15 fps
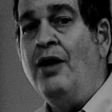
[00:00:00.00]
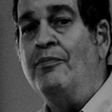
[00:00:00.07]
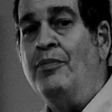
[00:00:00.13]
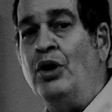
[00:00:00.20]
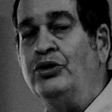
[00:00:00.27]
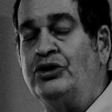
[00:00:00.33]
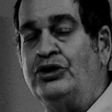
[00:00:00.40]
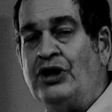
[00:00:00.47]

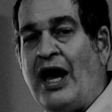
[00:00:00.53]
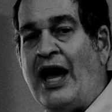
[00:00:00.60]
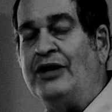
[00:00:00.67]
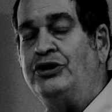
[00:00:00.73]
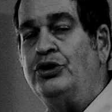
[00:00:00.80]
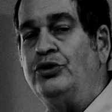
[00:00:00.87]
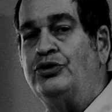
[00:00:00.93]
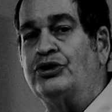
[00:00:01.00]
most
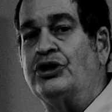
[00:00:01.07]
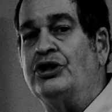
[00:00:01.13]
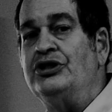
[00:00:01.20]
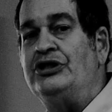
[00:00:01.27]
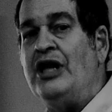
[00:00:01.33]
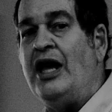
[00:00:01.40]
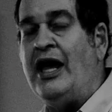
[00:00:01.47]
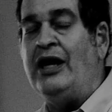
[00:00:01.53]
statutes
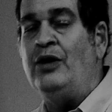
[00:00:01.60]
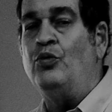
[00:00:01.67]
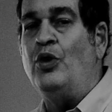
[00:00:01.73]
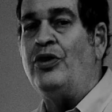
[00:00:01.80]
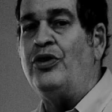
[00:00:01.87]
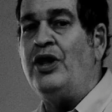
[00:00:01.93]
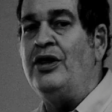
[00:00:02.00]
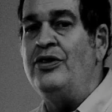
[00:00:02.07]
contain
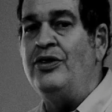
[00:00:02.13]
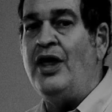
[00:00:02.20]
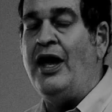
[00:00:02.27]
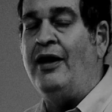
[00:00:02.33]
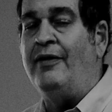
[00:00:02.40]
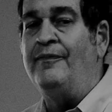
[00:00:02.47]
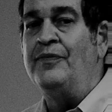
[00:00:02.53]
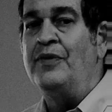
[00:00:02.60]
within
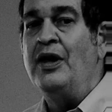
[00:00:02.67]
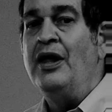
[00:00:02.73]
them